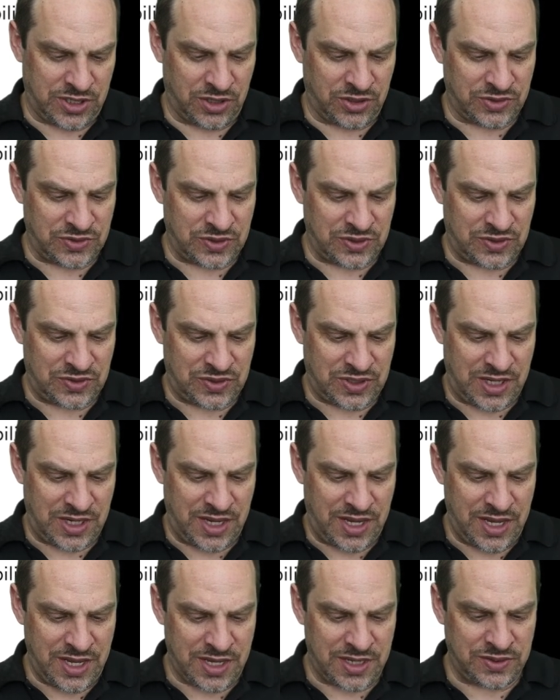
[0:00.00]
tells us
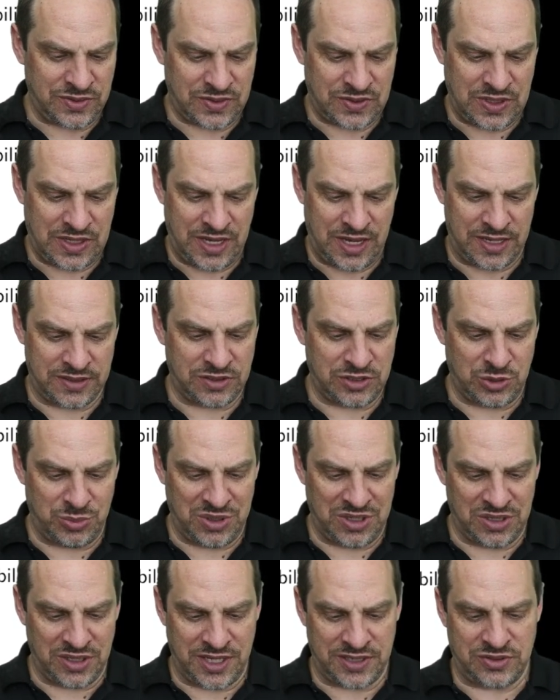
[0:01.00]
that s has to
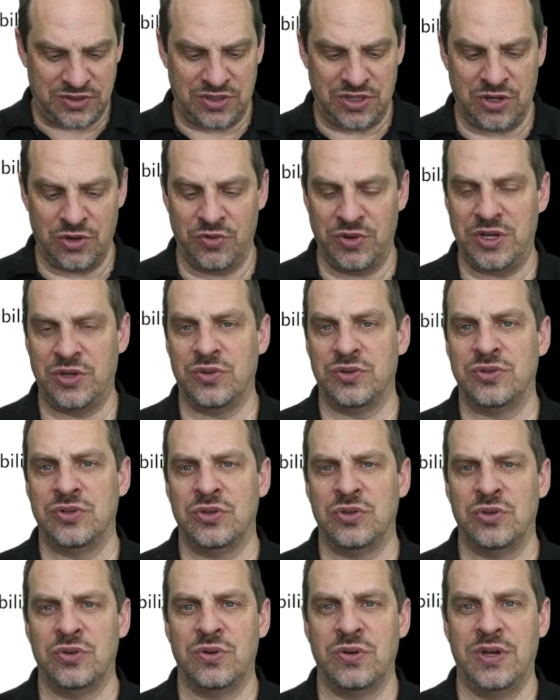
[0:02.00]
be less than or equal
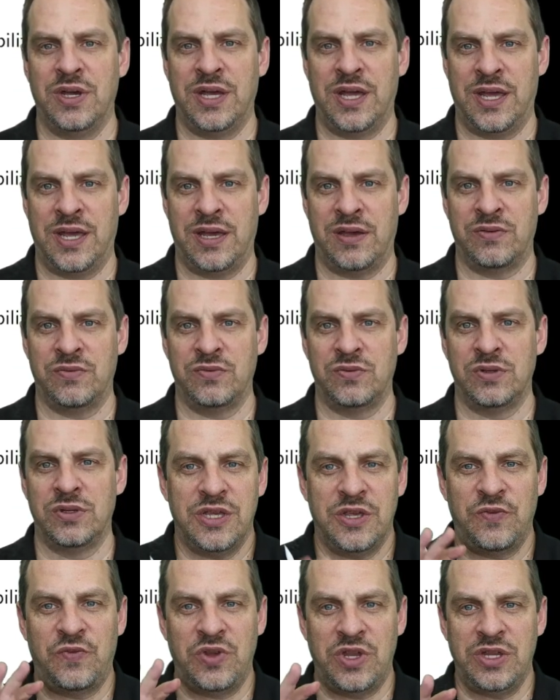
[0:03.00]
to a half.
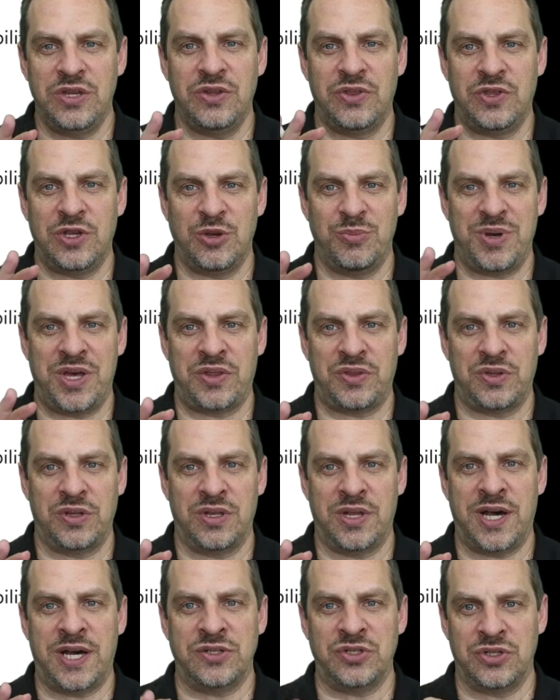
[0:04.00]
If you need to think about the
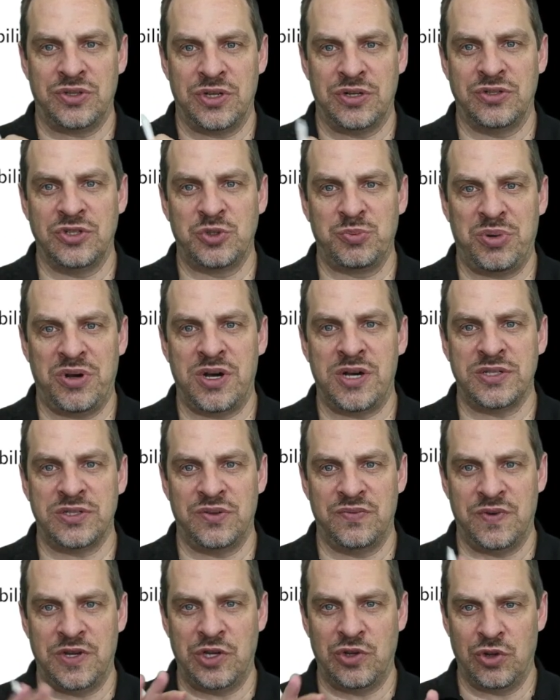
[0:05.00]
logic there, just pause
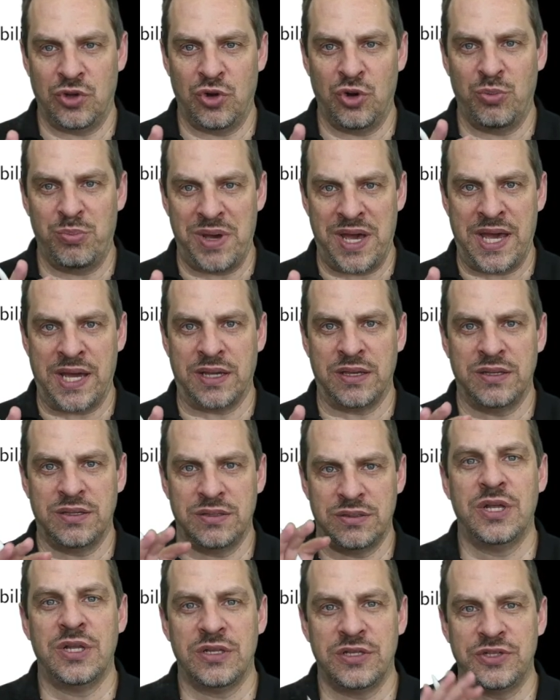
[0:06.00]
the video and go back.
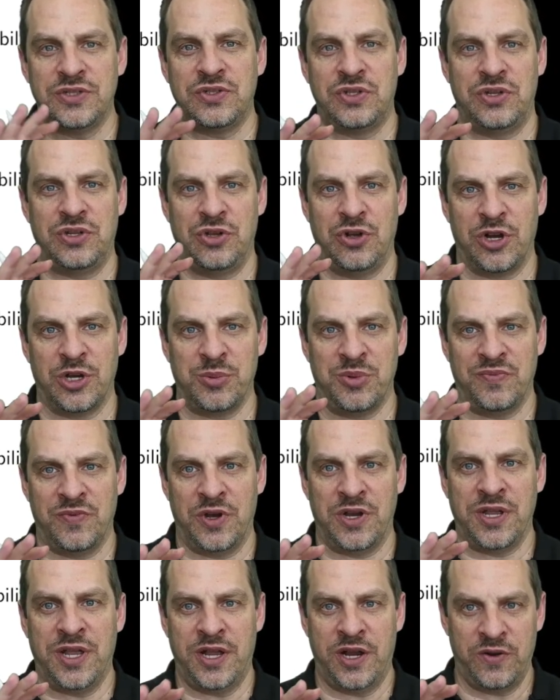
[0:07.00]
Listen to the argument
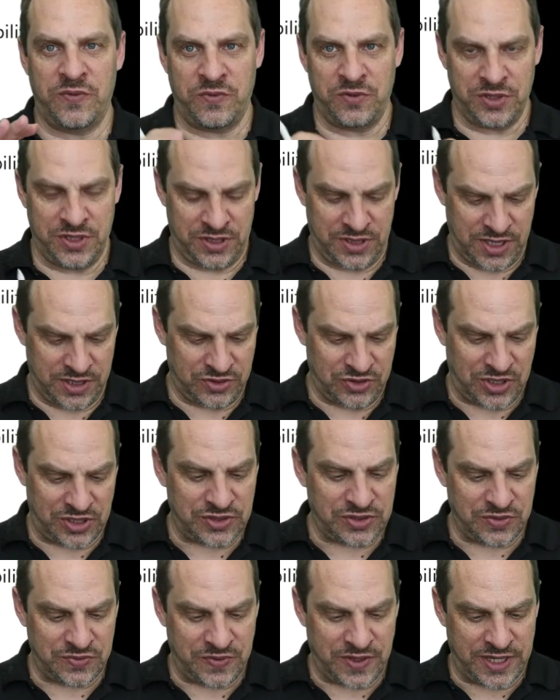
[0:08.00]
very carefully that
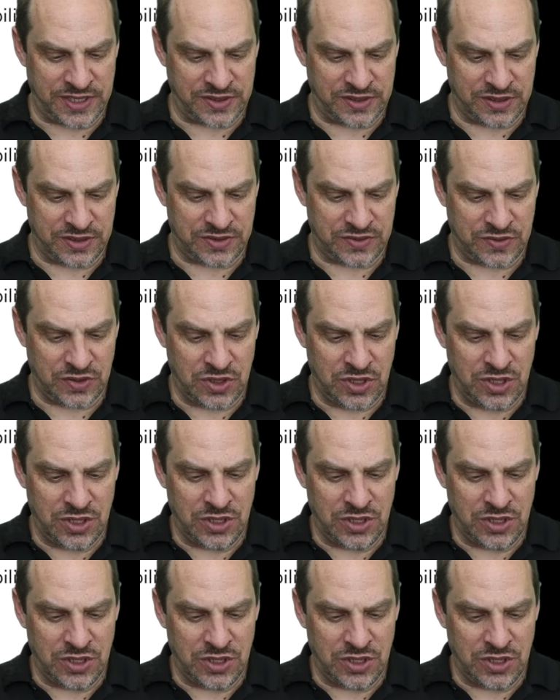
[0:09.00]
justifies this.